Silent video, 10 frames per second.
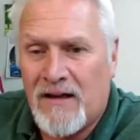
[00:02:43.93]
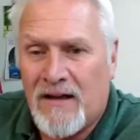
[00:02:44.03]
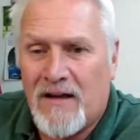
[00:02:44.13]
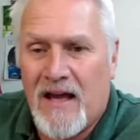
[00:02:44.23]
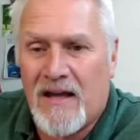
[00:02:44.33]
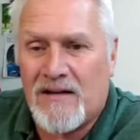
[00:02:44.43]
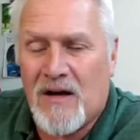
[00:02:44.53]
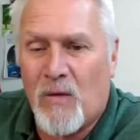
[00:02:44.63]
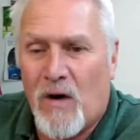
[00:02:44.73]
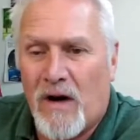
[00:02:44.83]
and I
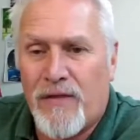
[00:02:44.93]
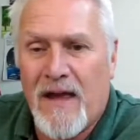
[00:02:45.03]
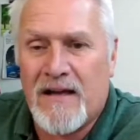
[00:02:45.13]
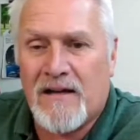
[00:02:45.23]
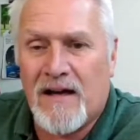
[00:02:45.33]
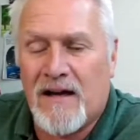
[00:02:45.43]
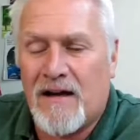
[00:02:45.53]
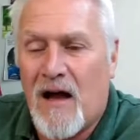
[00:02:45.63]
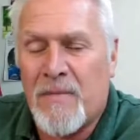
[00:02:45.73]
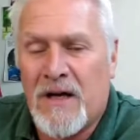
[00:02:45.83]
want to thank
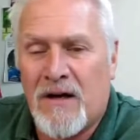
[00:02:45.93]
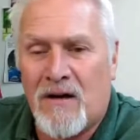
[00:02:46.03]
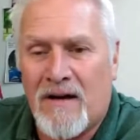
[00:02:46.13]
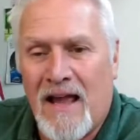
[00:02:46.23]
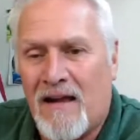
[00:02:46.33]
Amir,